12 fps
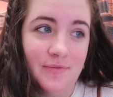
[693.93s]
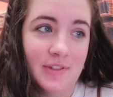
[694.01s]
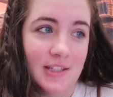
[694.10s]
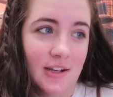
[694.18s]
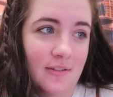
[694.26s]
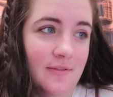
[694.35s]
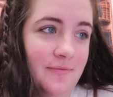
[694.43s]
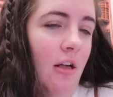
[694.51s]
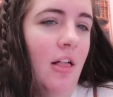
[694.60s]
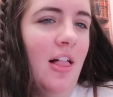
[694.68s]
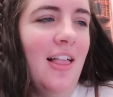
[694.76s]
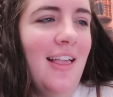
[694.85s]
So,
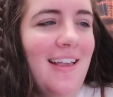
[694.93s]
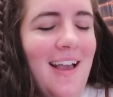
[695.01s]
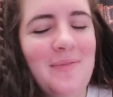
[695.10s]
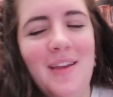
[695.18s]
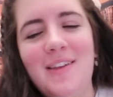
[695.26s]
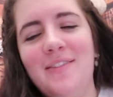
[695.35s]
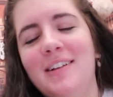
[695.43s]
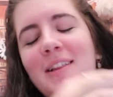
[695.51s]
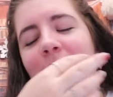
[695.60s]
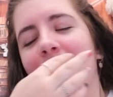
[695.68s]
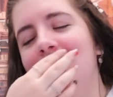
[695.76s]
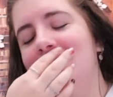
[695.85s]
I'm not even
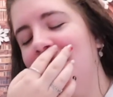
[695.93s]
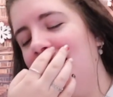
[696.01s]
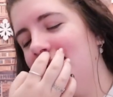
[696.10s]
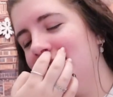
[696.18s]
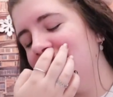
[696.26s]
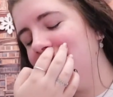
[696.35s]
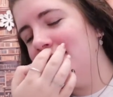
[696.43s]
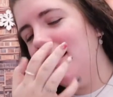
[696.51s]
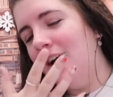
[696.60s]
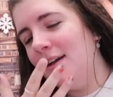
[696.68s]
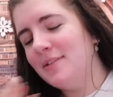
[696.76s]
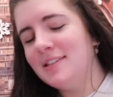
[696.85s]
close. I wasn't
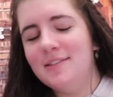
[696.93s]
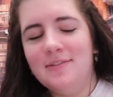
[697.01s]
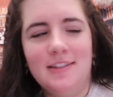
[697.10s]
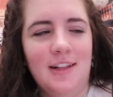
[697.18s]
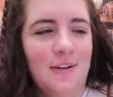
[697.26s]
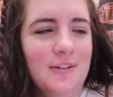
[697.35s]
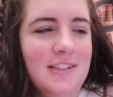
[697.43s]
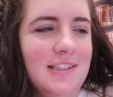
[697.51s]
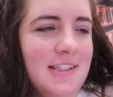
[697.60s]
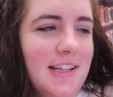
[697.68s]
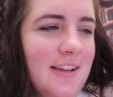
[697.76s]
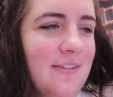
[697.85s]
even close
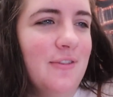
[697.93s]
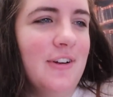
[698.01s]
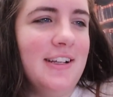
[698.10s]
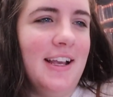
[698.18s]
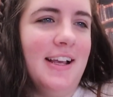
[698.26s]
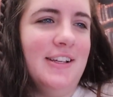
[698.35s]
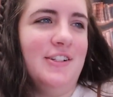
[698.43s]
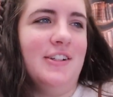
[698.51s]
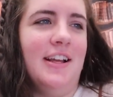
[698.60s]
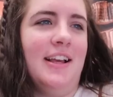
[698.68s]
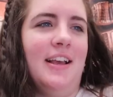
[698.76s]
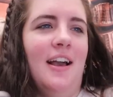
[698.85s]
to hitting 4K
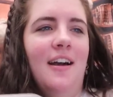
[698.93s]
yesterday.